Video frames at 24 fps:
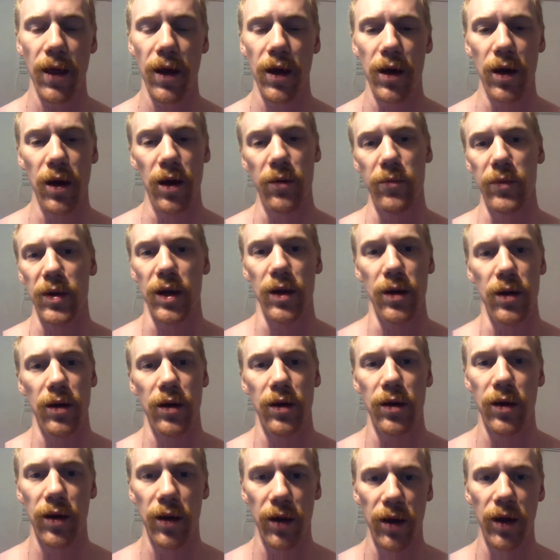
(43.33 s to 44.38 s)
I mean,
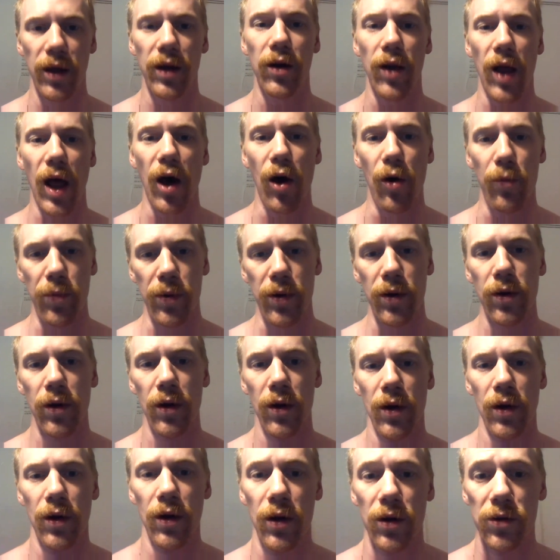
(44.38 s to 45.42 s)
it'll help.
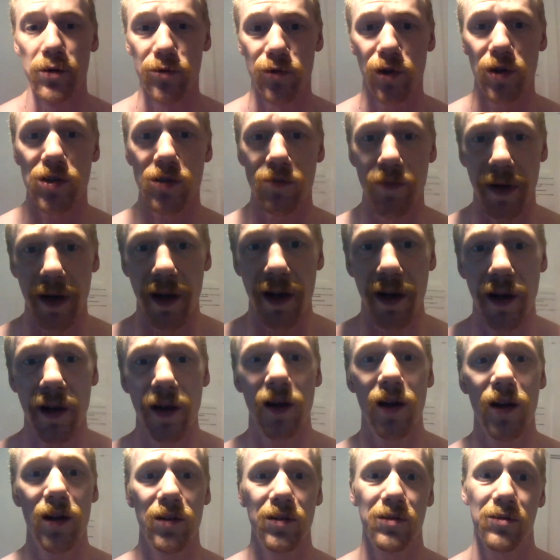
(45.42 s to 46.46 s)
Trust me,
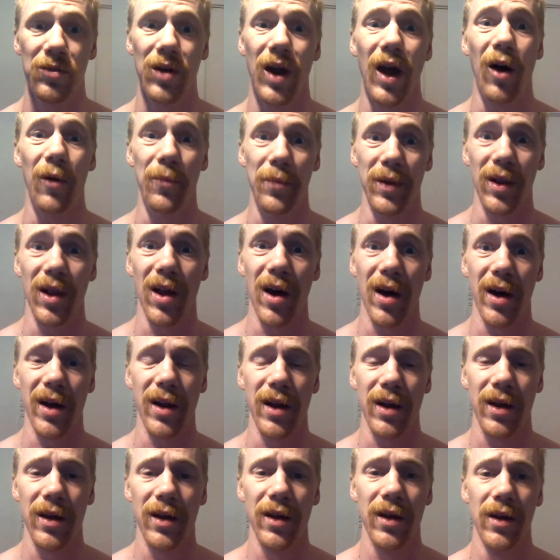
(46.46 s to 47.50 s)
help a lot.
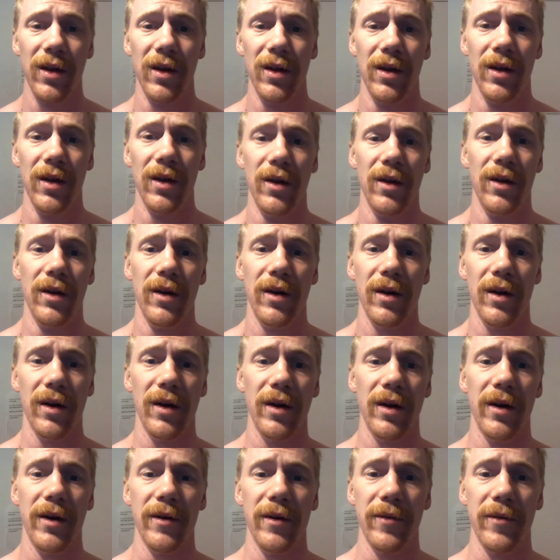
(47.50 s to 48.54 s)

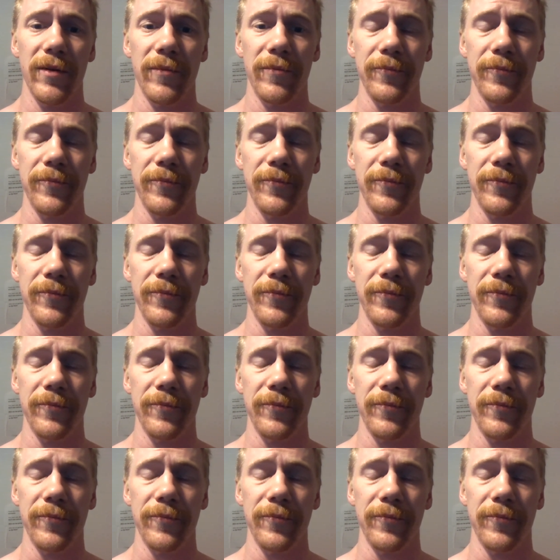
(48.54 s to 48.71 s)
Uh,